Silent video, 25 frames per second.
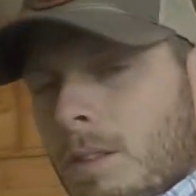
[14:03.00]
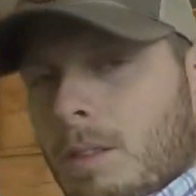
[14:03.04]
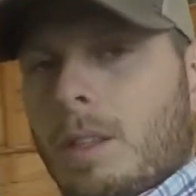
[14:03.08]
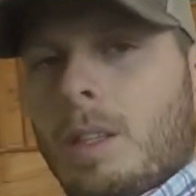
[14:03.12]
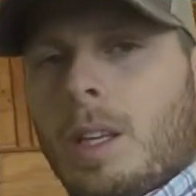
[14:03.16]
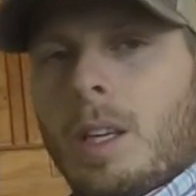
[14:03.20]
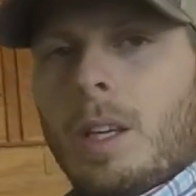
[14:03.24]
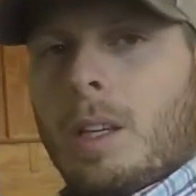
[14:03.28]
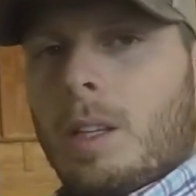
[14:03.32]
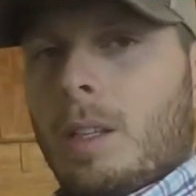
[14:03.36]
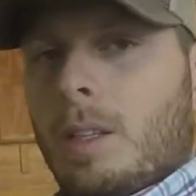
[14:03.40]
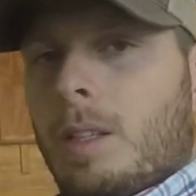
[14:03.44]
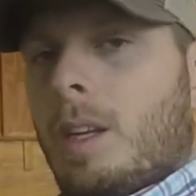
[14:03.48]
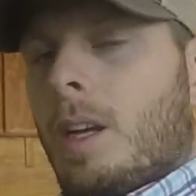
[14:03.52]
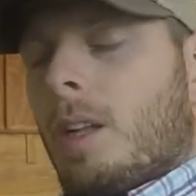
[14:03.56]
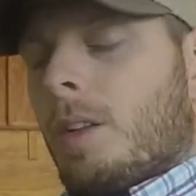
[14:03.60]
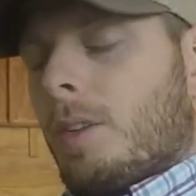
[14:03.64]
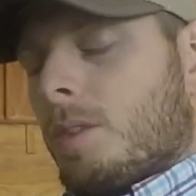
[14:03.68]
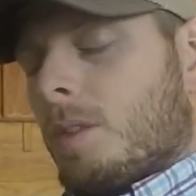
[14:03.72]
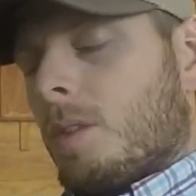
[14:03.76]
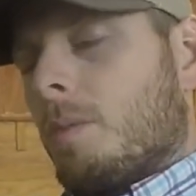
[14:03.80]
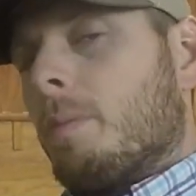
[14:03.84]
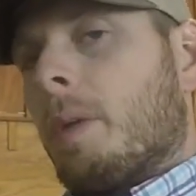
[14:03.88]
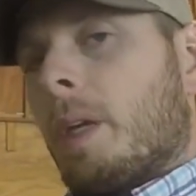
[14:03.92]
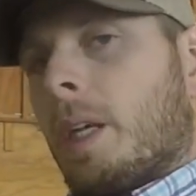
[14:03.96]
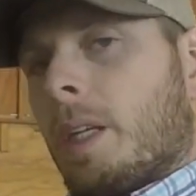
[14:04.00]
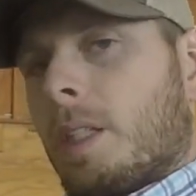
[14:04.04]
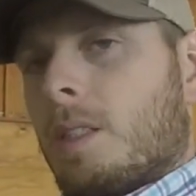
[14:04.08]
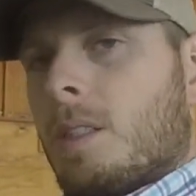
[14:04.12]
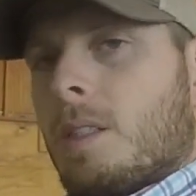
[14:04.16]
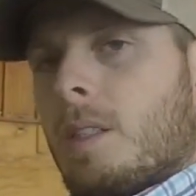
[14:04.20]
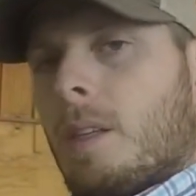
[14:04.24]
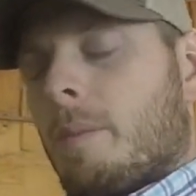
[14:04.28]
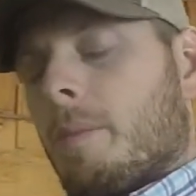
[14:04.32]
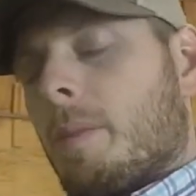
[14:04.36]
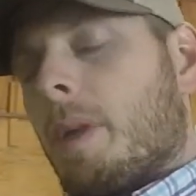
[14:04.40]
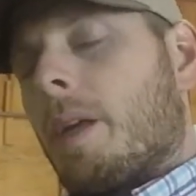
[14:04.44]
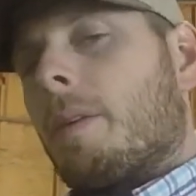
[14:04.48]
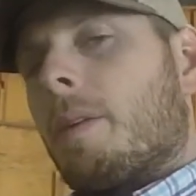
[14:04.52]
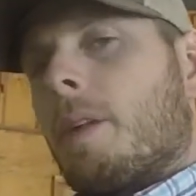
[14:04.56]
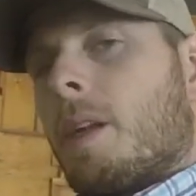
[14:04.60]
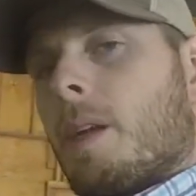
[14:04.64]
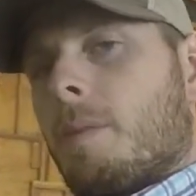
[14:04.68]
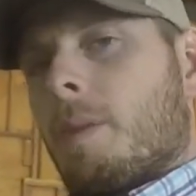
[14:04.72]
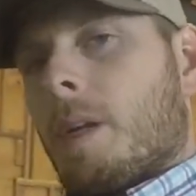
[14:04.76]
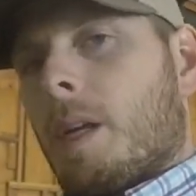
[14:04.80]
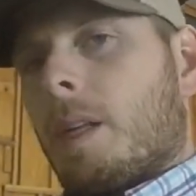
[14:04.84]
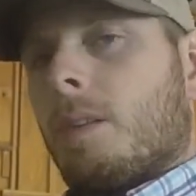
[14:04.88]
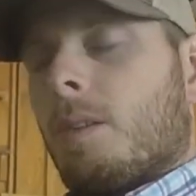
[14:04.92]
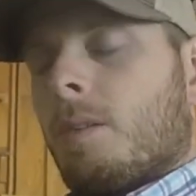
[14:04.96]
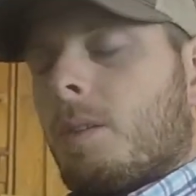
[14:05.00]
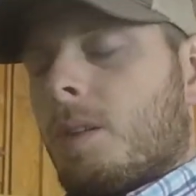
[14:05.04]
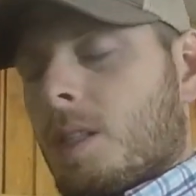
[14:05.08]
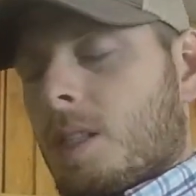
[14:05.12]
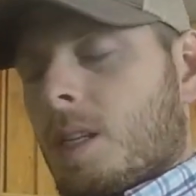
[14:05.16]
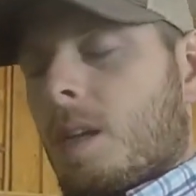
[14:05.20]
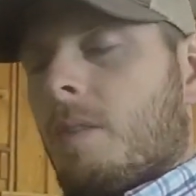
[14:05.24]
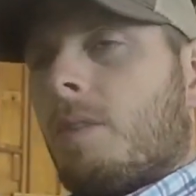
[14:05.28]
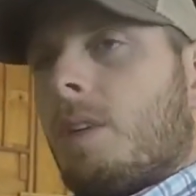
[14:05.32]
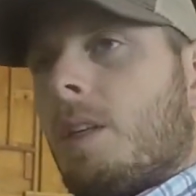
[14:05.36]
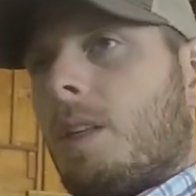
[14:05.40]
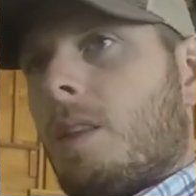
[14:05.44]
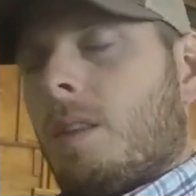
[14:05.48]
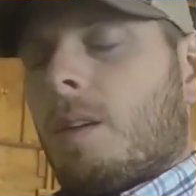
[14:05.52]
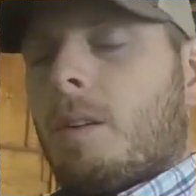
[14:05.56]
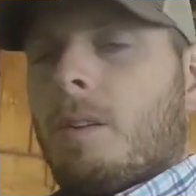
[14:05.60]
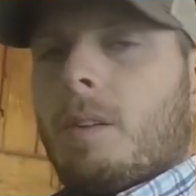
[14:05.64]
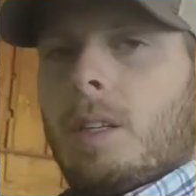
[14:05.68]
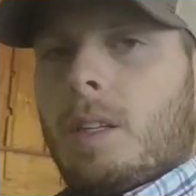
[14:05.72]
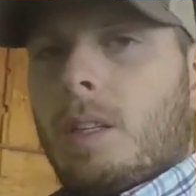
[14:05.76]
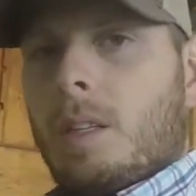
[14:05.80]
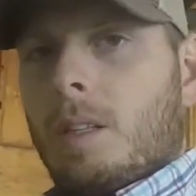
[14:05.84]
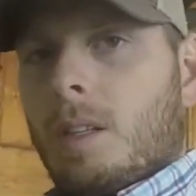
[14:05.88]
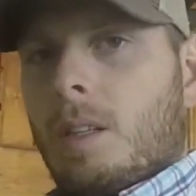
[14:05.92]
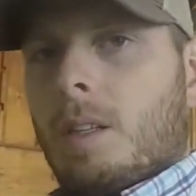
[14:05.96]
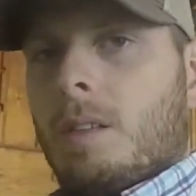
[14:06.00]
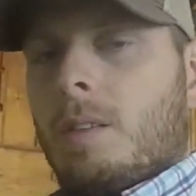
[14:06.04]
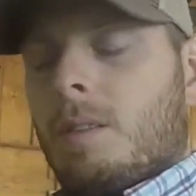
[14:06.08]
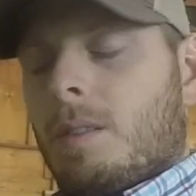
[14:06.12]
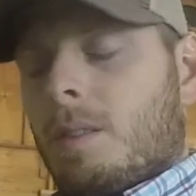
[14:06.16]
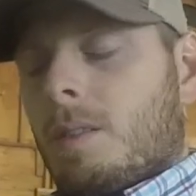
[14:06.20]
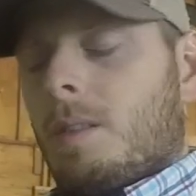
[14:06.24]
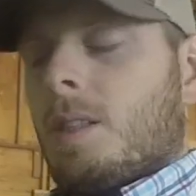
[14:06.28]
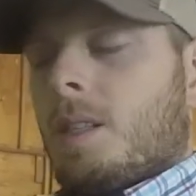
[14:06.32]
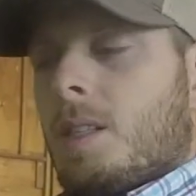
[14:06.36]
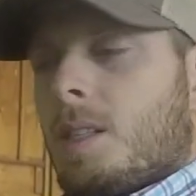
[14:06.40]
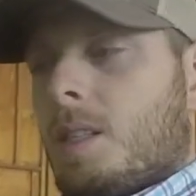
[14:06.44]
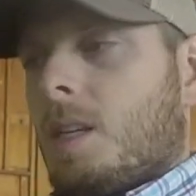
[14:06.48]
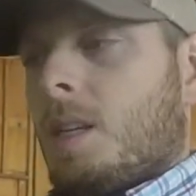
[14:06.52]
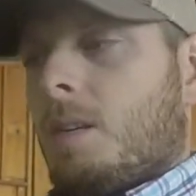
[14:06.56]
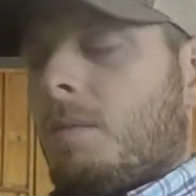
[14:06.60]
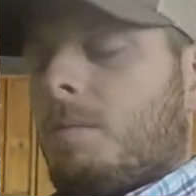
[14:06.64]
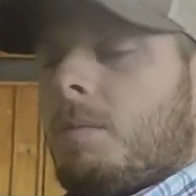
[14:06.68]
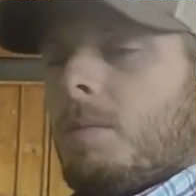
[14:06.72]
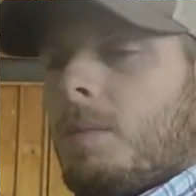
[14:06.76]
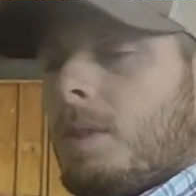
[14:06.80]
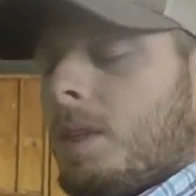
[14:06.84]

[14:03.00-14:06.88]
The colors are mixed. I'm not doing a 70-30 the same.